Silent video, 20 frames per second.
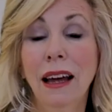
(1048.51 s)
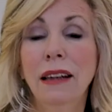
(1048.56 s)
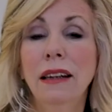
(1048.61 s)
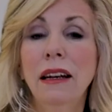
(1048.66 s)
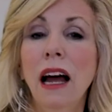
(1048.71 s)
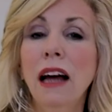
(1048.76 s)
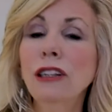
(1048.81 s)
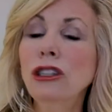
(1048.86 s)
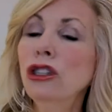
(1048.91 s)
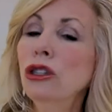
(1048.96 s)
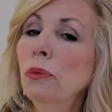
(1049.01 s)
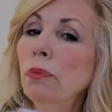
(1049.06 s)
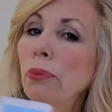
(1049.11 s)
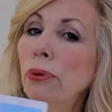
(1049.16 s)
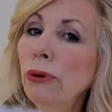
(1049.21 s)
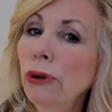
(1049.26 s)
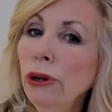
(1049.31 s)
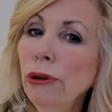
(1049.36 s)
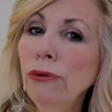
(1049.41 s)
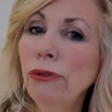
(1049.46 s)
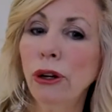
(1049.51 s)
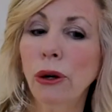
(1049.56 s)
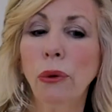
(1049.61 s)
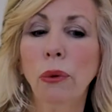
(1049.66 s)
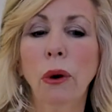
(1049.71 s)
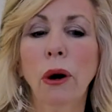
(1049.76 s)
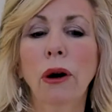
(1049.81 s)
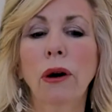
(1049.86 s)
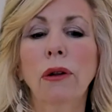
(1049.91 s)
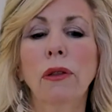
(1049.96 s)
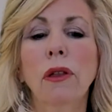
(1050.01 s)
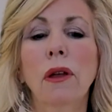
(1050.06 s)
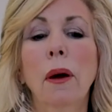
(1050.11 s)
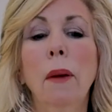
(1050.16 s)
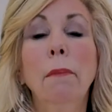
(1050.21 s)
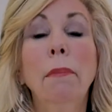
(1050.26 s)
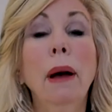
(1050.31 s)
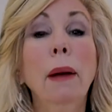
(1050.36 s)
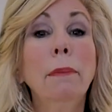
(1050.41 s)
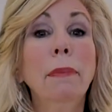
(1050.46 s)
not to prove your worth,
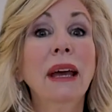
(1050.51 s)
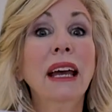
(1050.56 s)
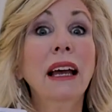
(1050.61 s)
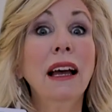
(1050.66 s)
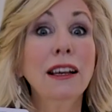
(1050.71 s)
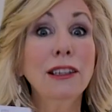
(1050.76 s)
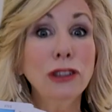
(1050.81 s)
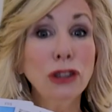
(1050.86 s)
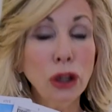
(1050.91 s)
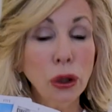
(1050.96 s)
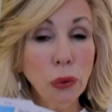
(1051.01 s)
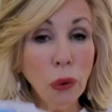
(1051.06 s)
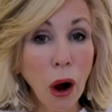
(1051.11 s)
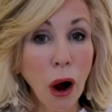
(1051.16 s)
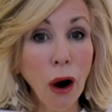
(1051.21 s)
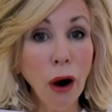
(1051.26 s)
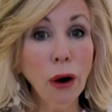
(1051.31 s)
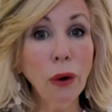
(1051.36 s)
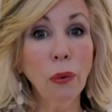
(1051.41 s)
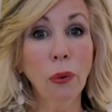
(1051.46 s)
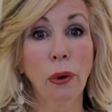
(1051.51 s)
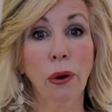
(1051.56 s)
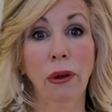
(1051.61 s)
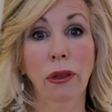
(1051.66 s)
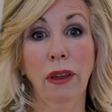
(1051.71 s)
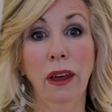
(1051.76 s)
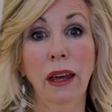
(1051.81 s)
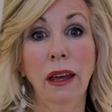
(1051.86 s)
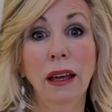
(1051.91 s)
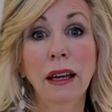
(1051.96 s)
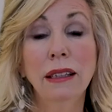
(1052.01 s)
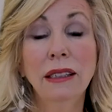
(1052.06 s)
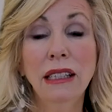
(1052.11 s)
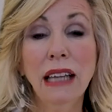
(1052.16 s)
but because you are worthy